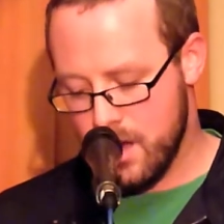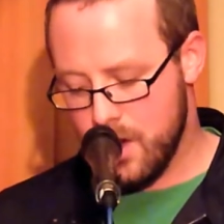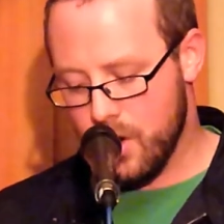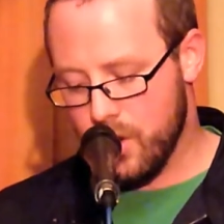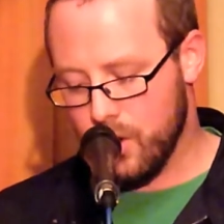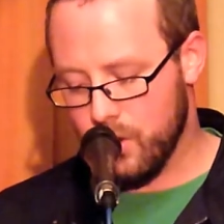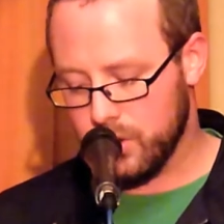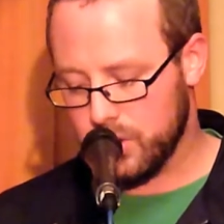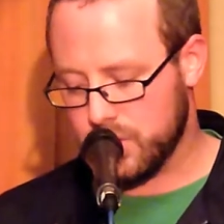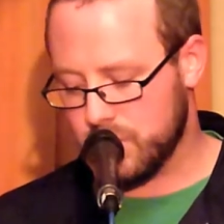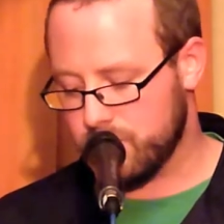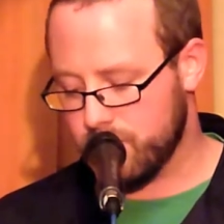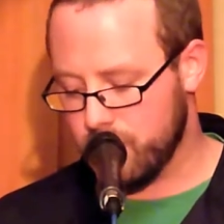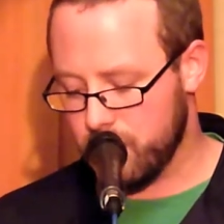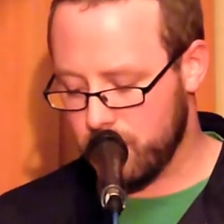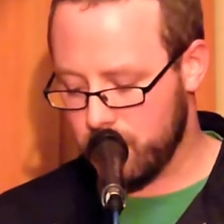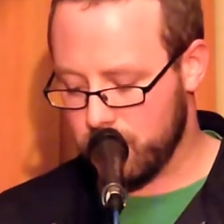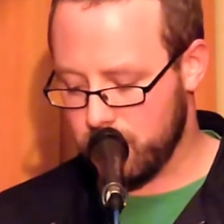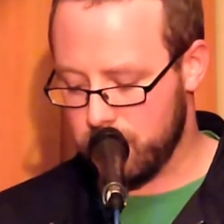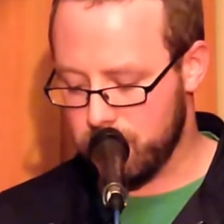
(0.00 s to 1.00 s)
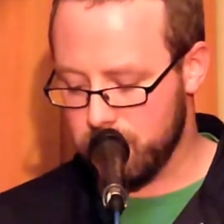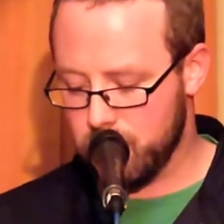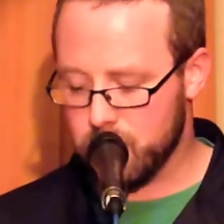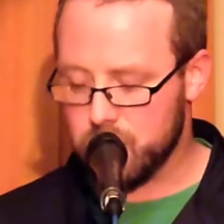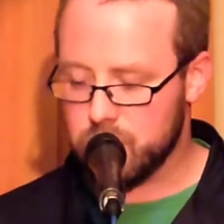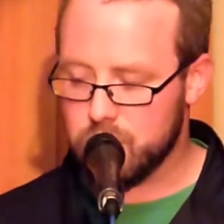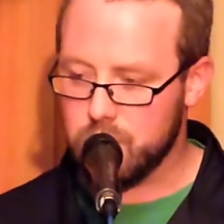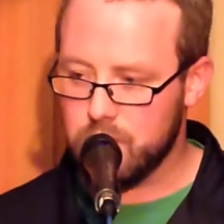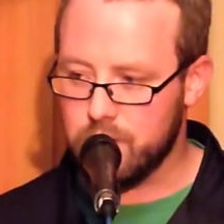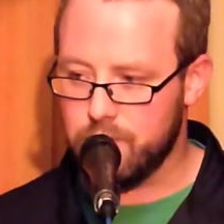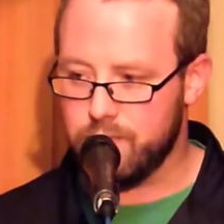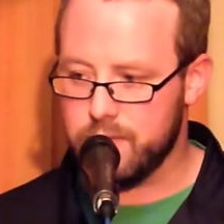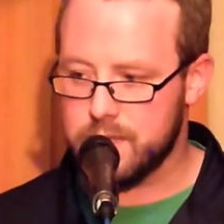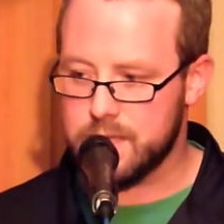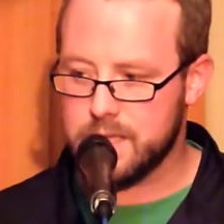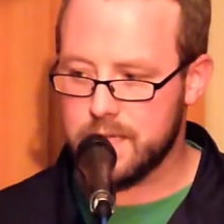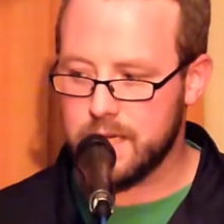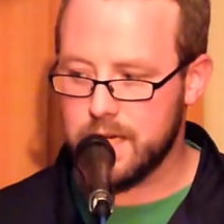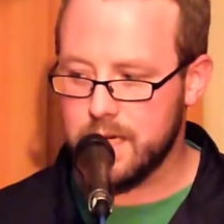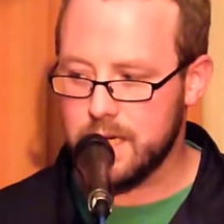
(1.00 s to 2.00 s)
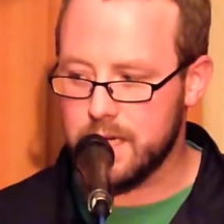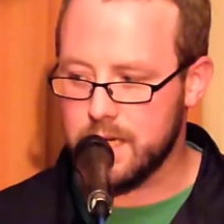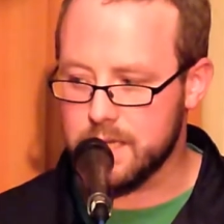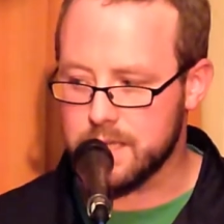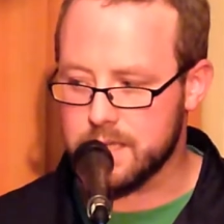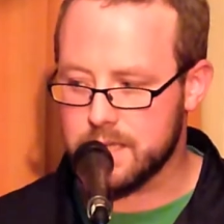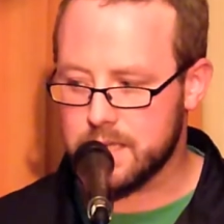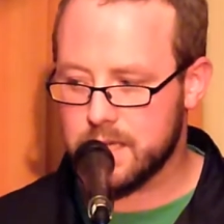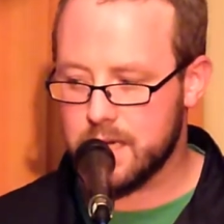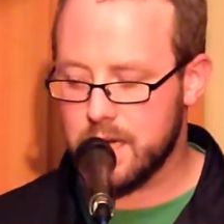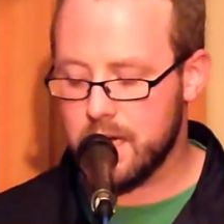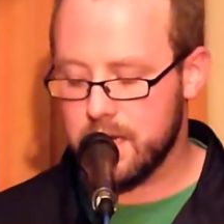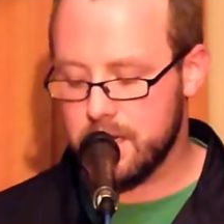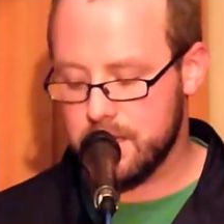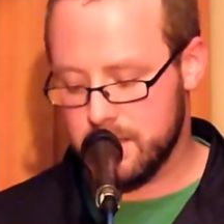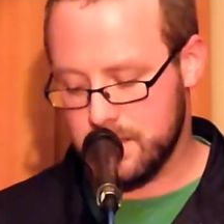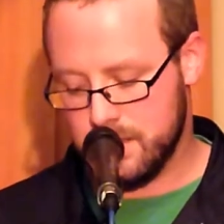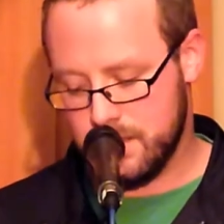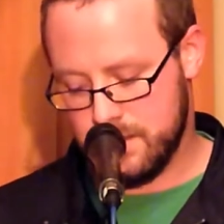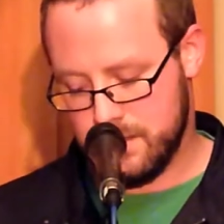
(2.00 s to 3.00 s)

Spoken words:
all shrunken muscle and receding skin?